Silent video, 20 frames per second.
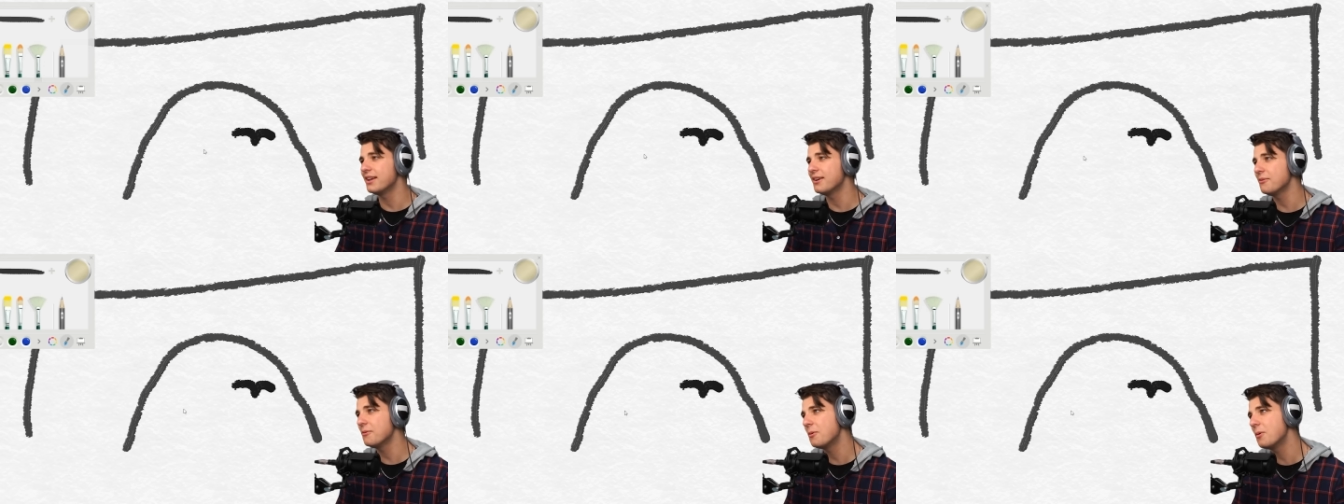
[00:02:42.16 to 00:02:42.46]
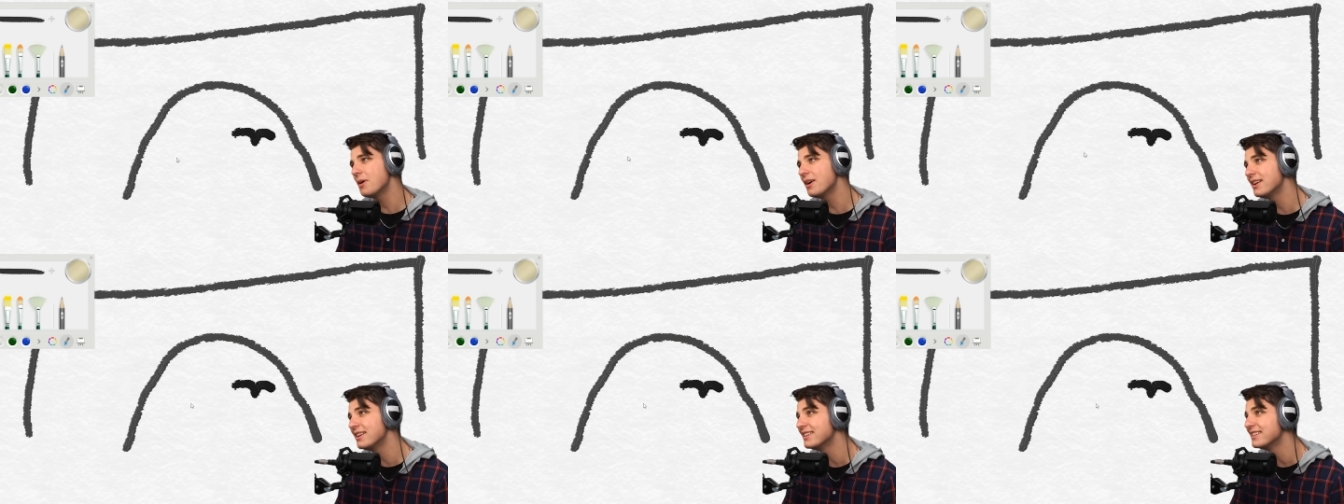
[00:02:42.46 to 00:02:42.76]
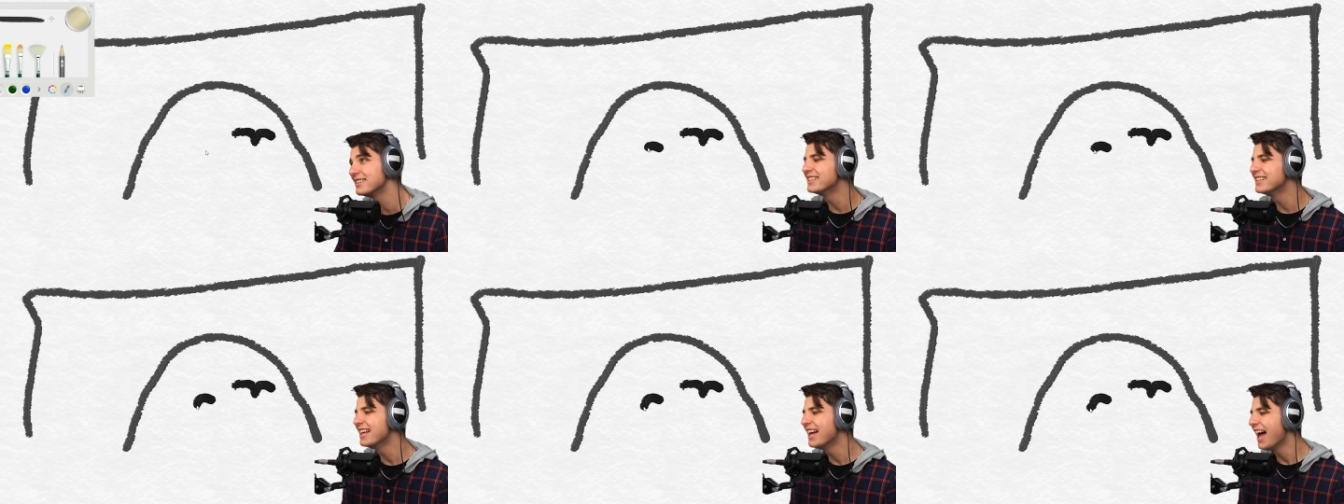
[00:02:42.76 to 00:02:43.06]
what?
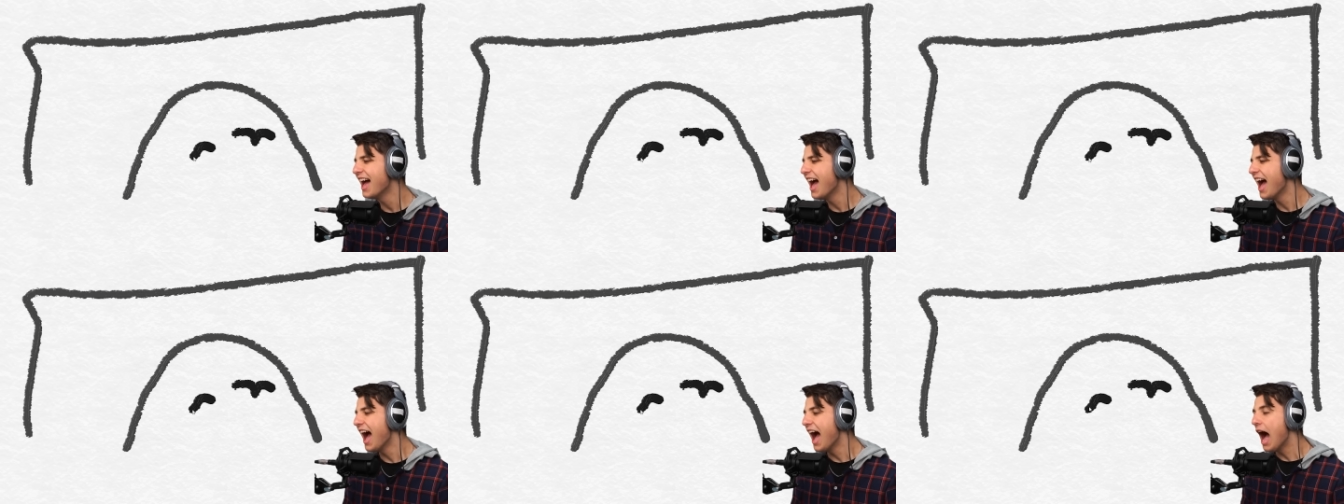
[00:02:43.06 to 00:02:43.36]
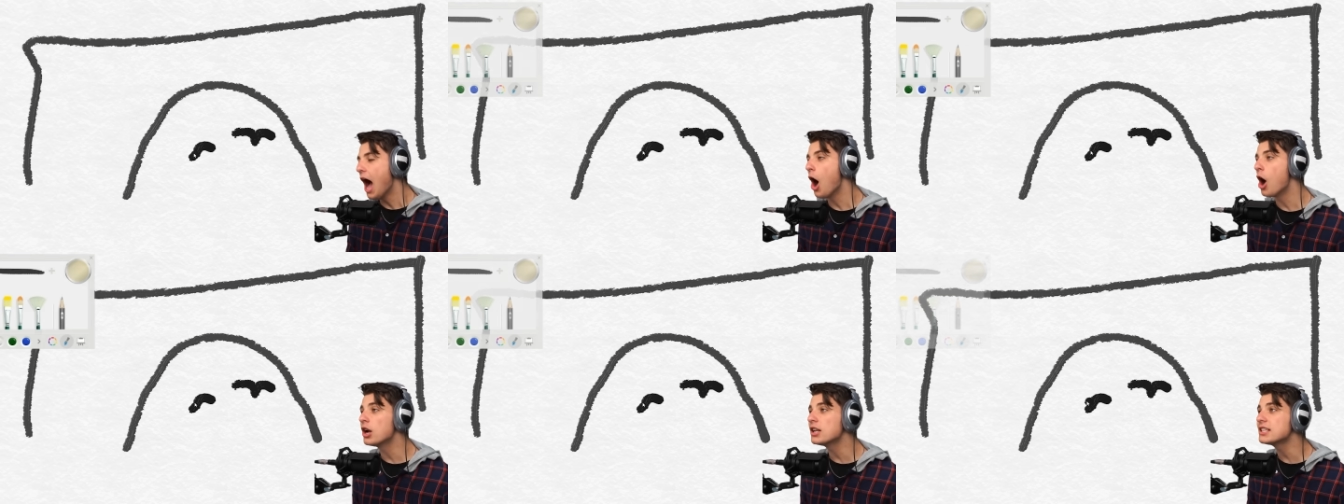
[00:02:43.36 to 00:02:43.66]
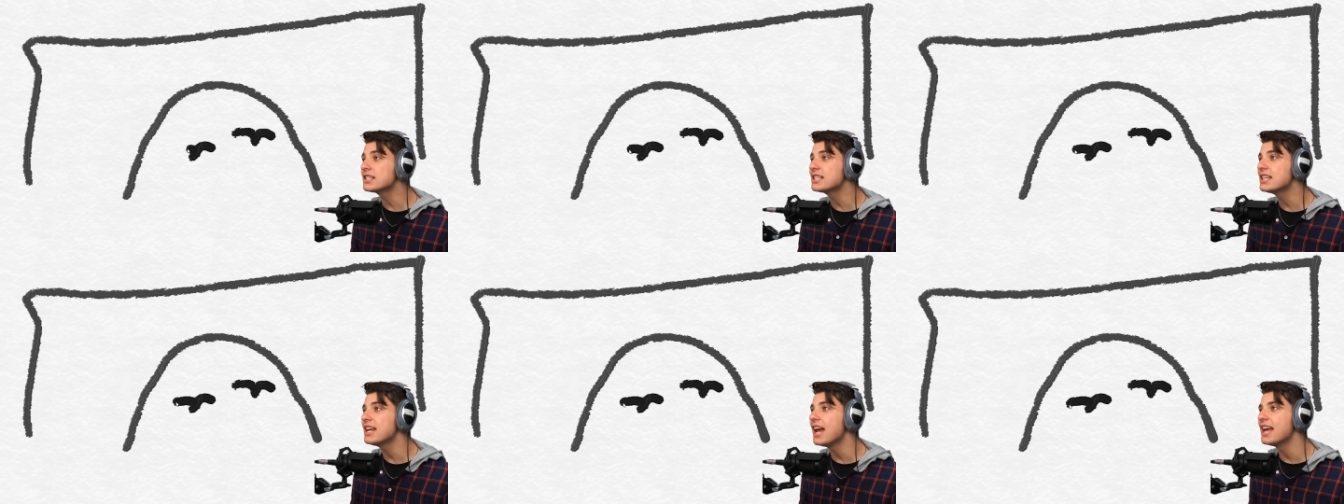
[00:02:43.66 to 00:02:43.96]

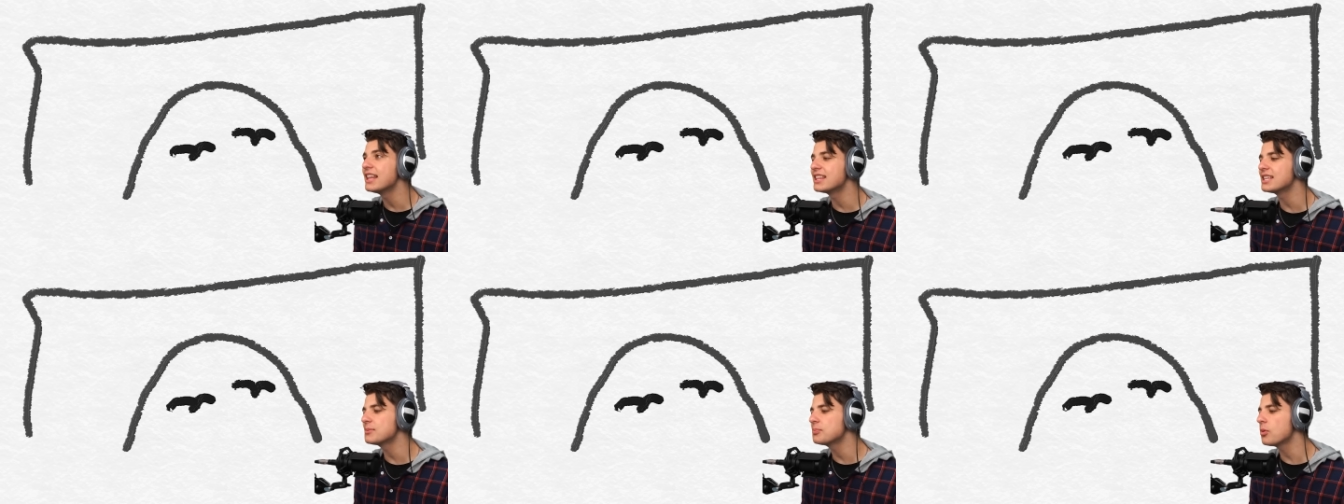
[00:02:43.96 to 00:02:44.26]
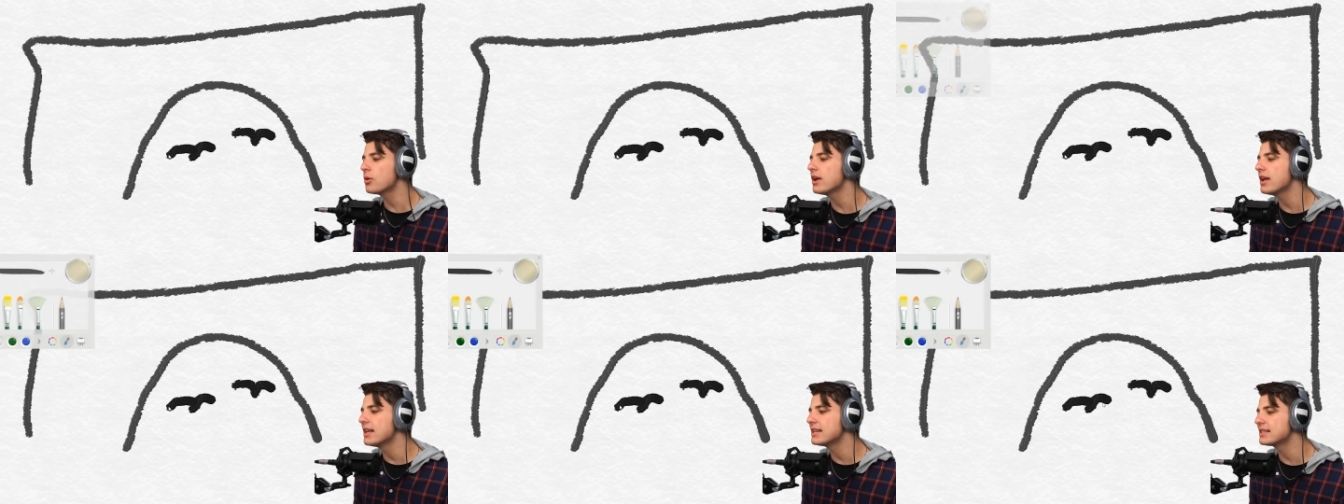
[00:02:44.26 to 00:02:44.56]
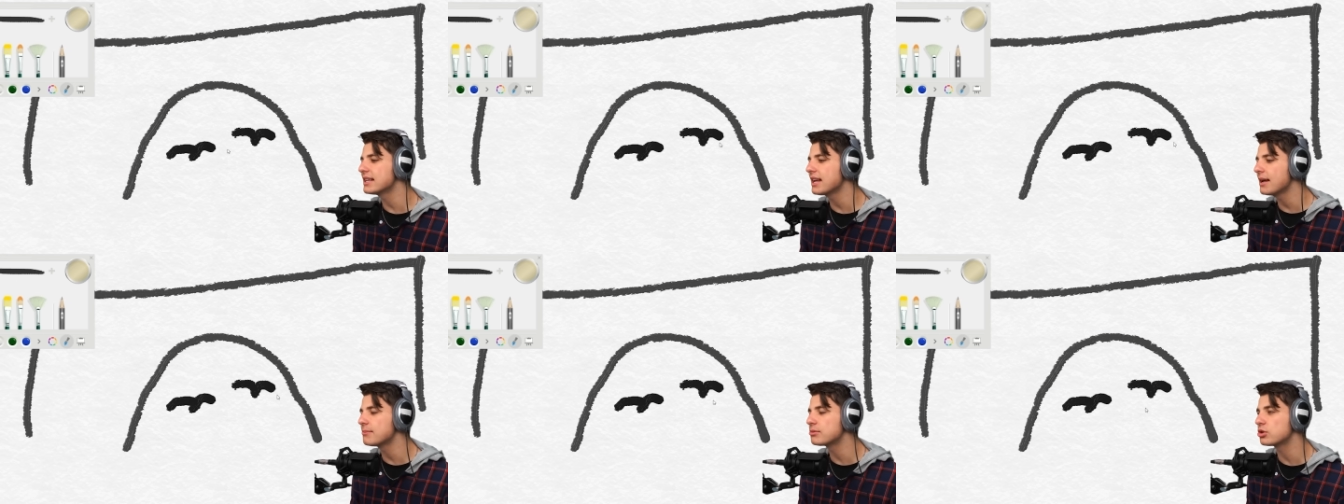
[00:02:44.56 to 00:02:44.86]
Honestly, at this point, it's
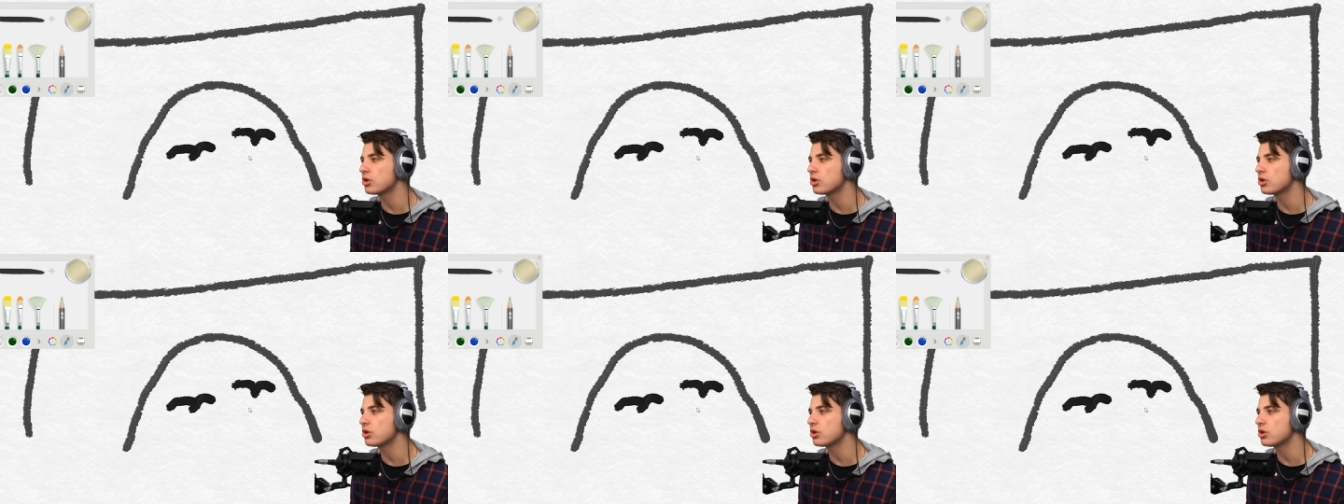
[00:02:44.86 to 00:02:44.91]
like I'm